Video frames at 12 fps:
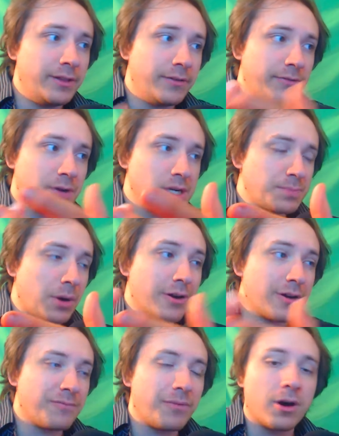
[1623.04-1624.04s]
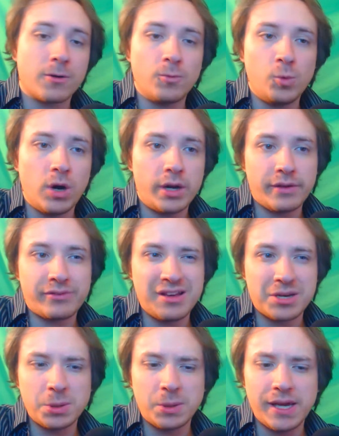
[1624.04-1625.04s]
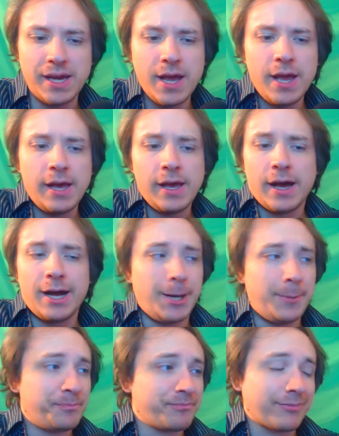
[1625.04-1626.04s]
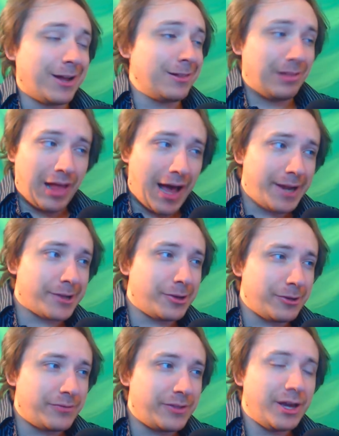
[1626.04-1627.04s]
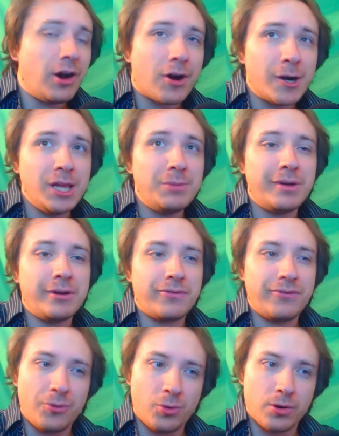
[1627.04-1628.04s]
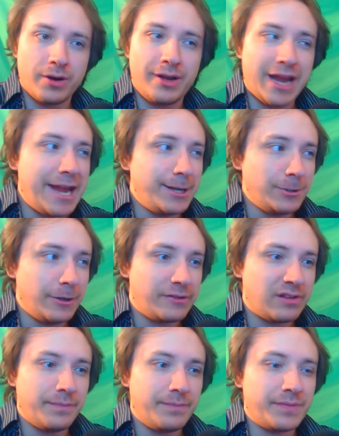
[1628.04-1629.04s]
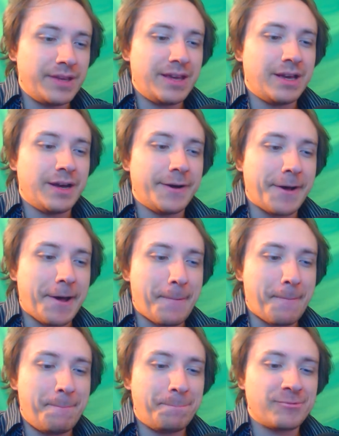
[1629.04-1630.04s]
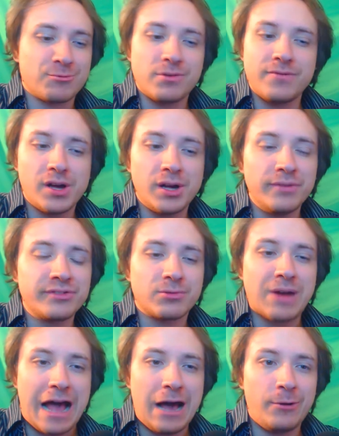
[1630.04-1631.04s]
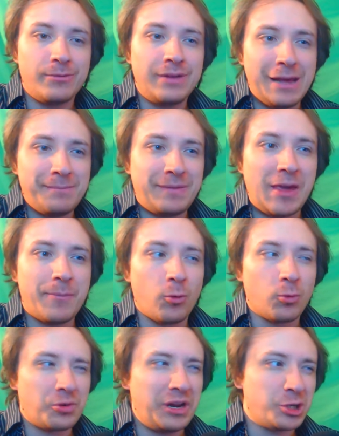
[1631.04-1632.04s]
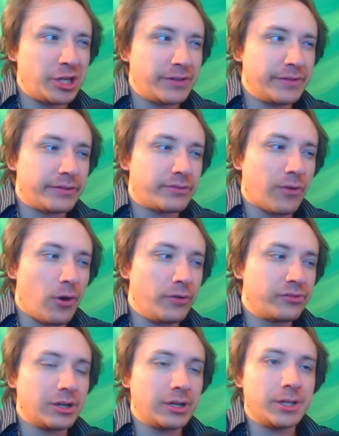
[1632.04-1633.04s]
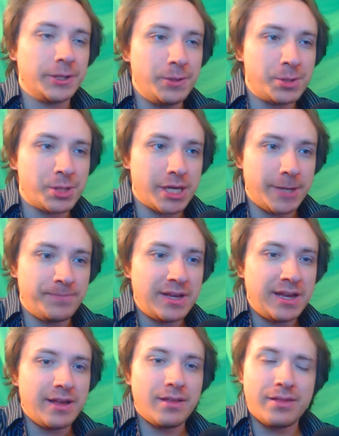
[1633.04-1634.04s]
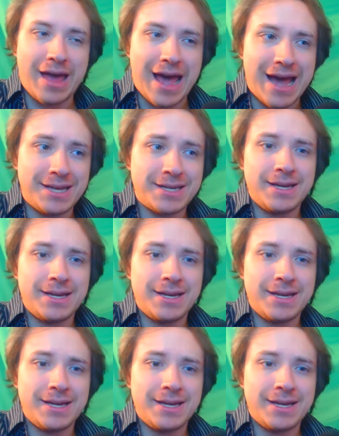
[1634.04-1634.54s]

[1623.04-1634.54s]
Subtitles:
first part of part 1, essentially, a lot of the argument for natalism revolves around people reaching this false conclusion that